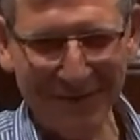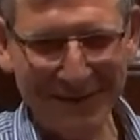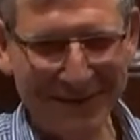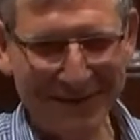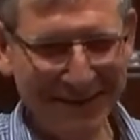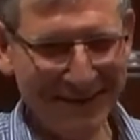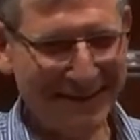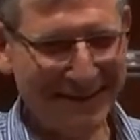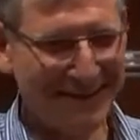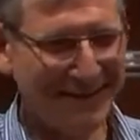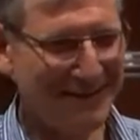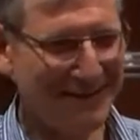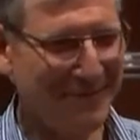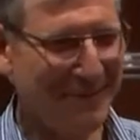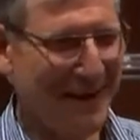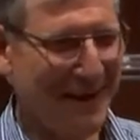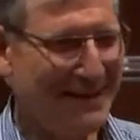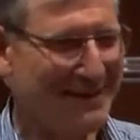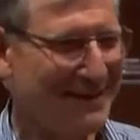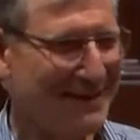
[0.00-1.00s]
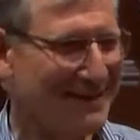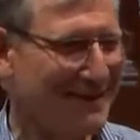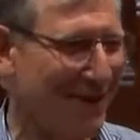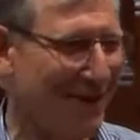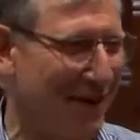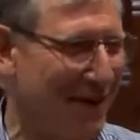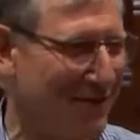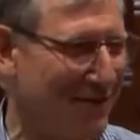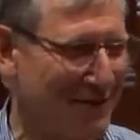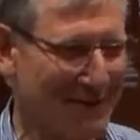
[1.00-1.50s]
just as amazed as
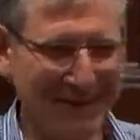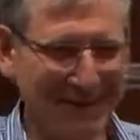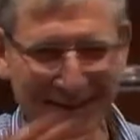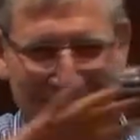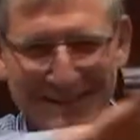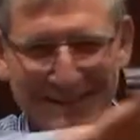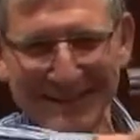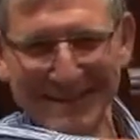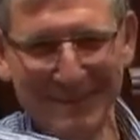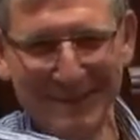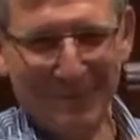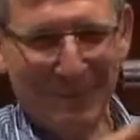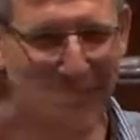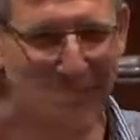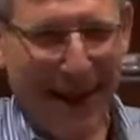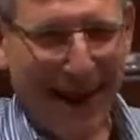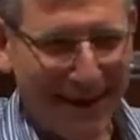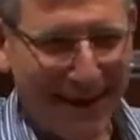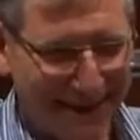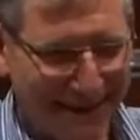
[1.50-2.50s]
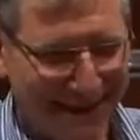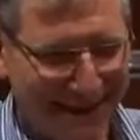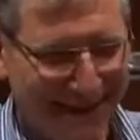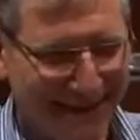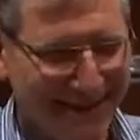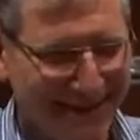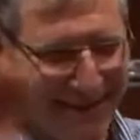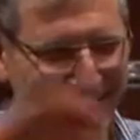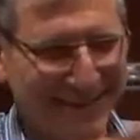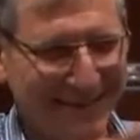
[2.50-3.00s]
I was and just parted
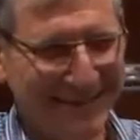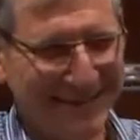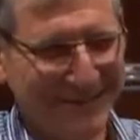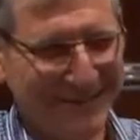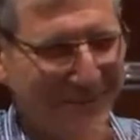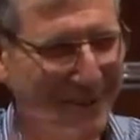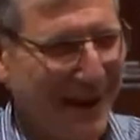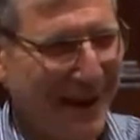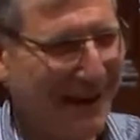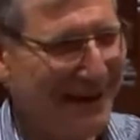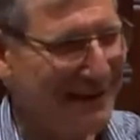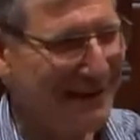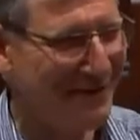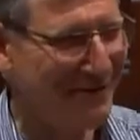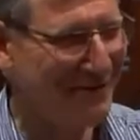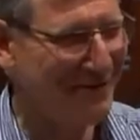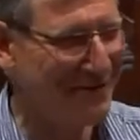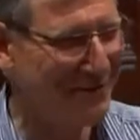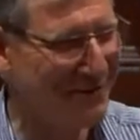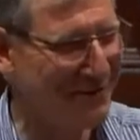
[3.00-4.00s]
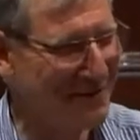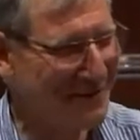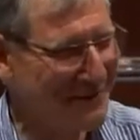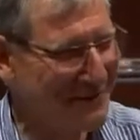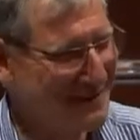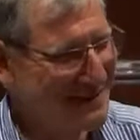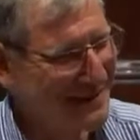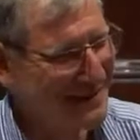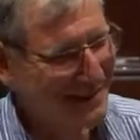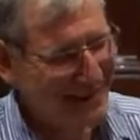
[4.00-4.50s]
like the parting of the
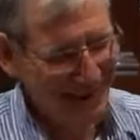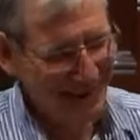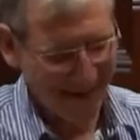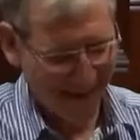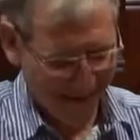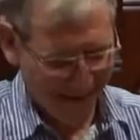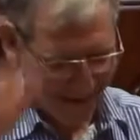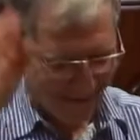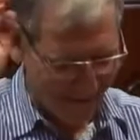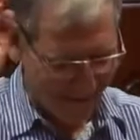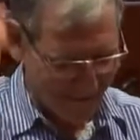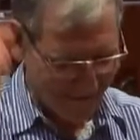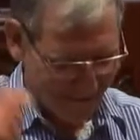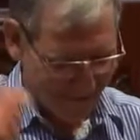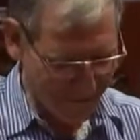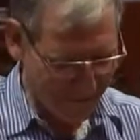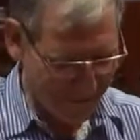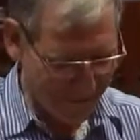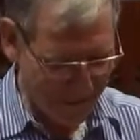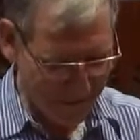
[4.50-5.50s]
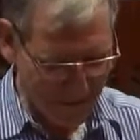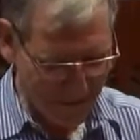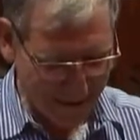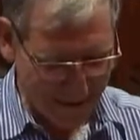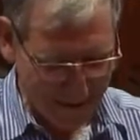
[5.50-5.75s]
waters, and I got through.